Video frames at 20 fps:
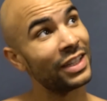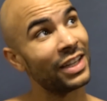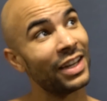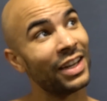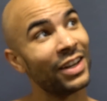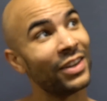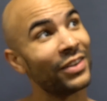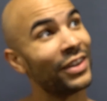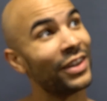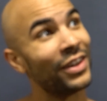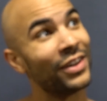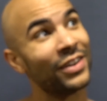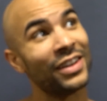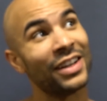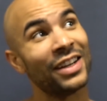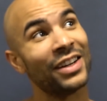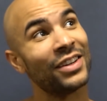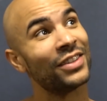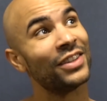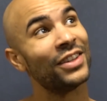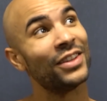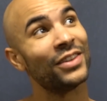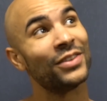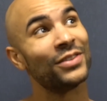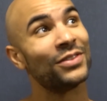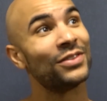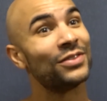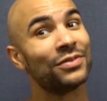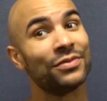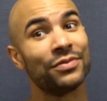I don't know. I don't know.
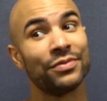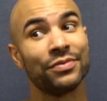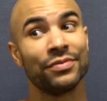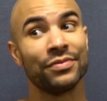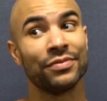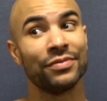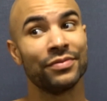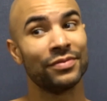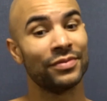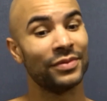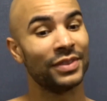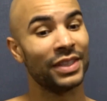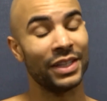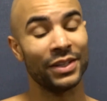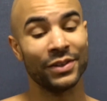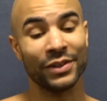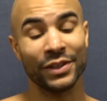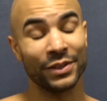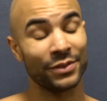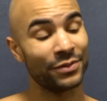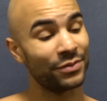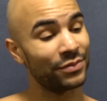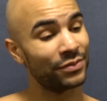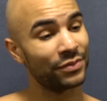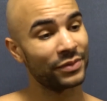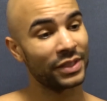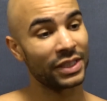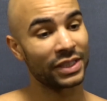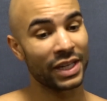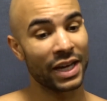I don't know.
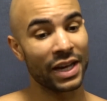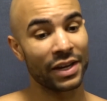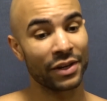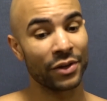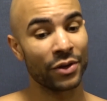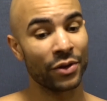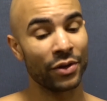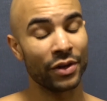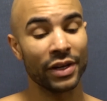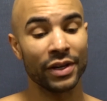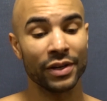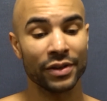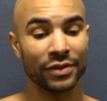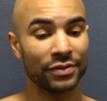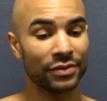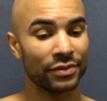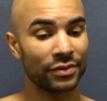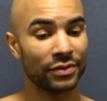Just got to go in.